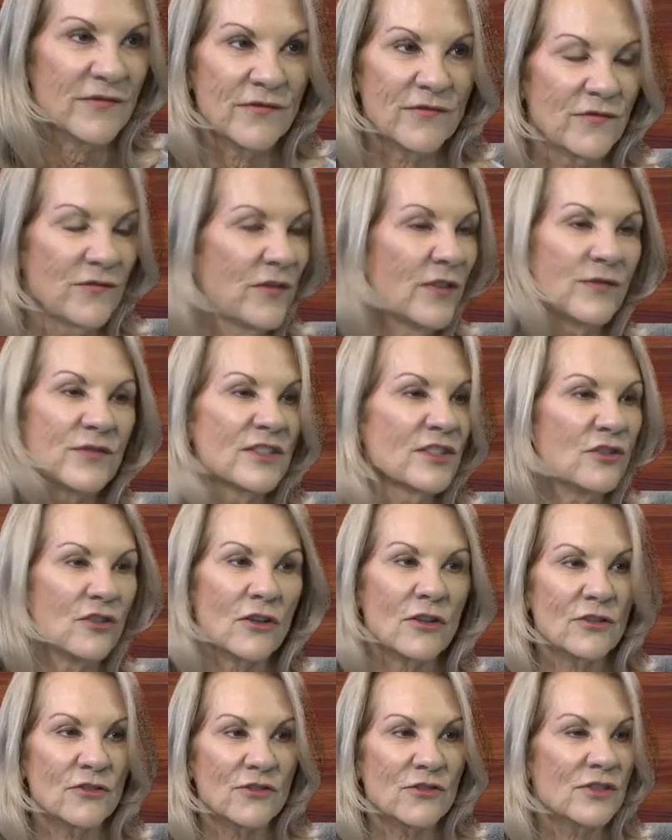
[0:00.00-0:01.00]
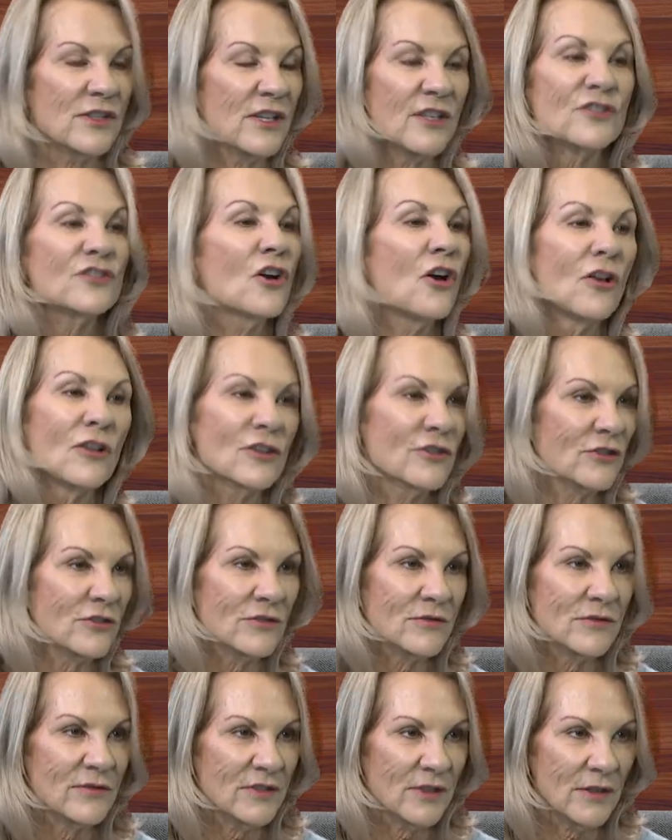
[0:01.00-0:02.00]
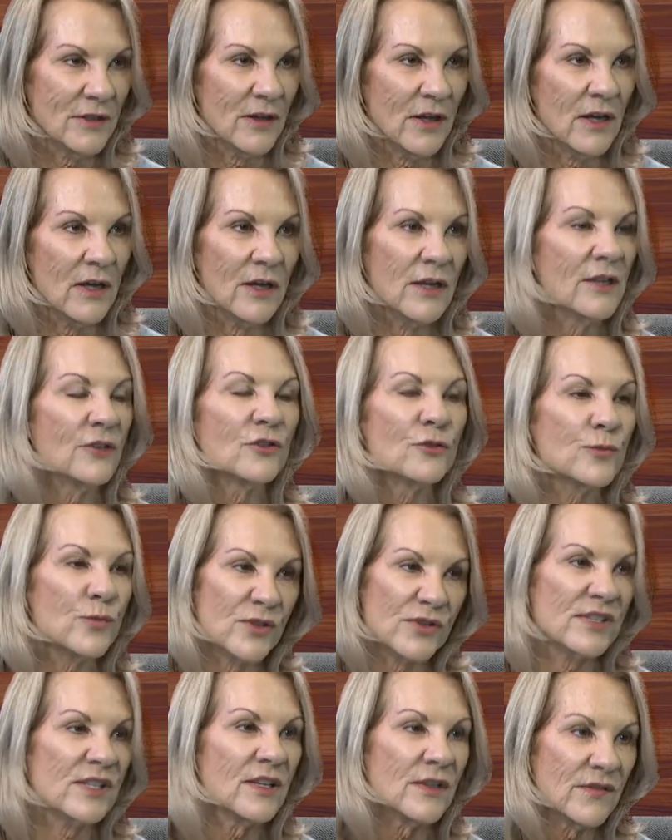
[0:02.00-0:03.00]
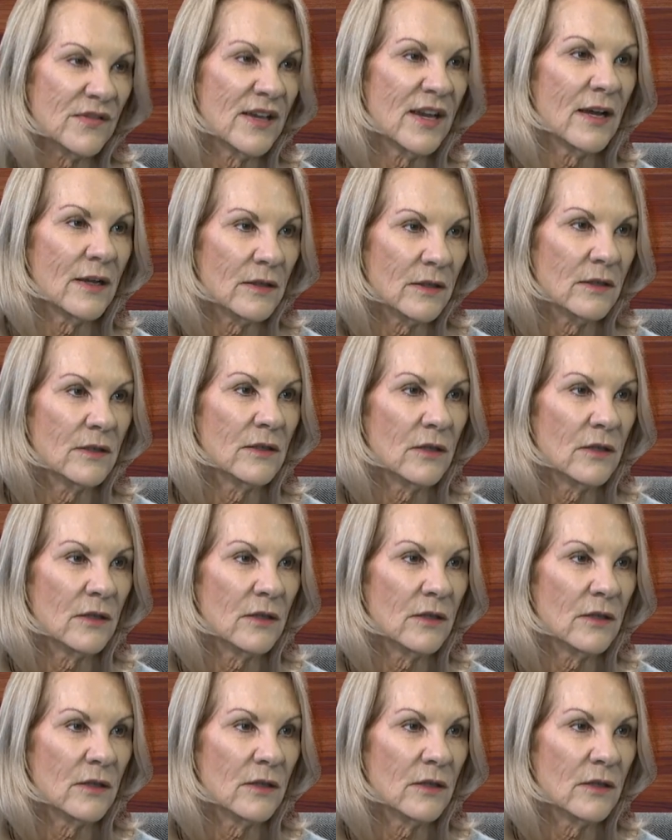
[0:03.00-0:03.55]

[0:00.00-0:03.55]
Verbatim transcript: $50, a dollar, 100% of that